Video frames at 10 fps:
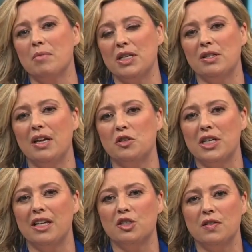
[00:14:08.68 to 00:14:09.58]
a mental health
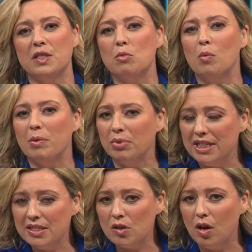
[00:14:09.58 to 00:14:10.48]
challenge in this moment,
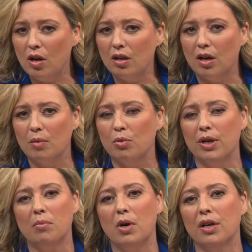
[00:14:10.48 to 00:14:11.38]
please call our
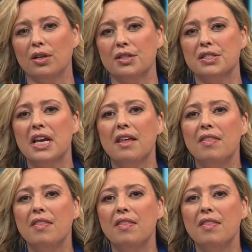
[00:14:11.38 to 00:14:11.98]
prayer partners.